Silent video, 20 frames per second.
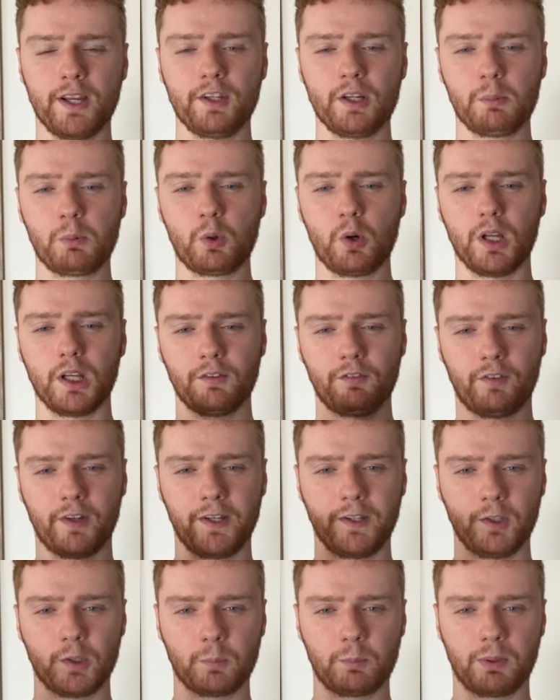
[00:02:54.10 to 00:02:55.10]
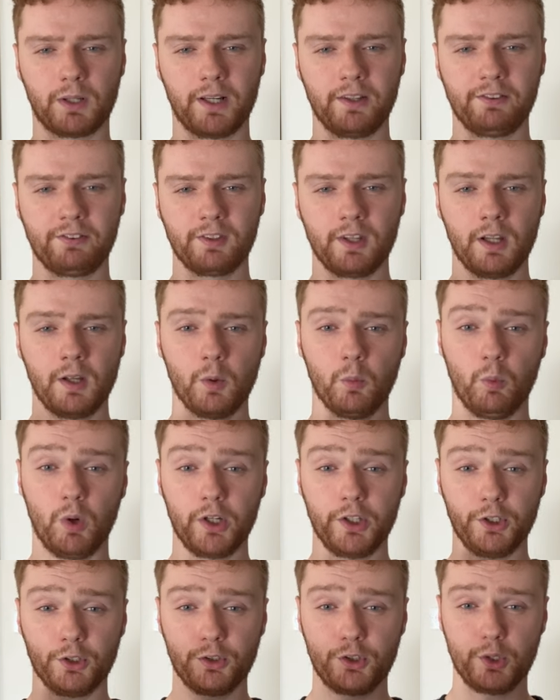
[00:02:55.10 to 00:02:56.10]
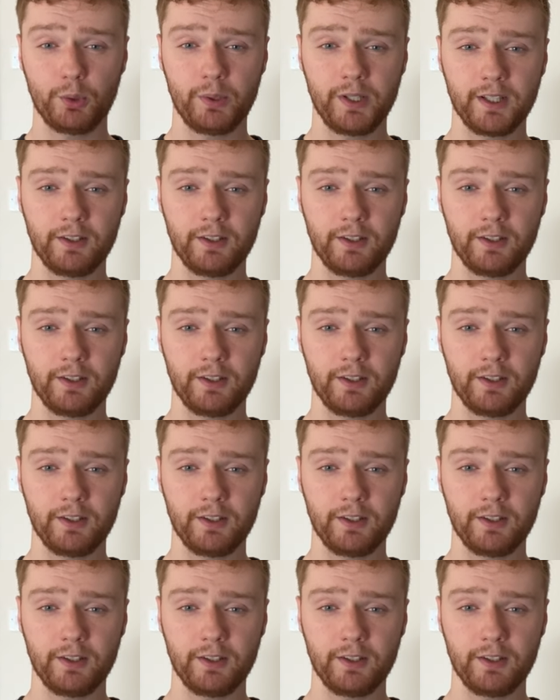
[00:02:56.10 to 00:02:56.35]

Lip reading: up qualifying your price, what you're doing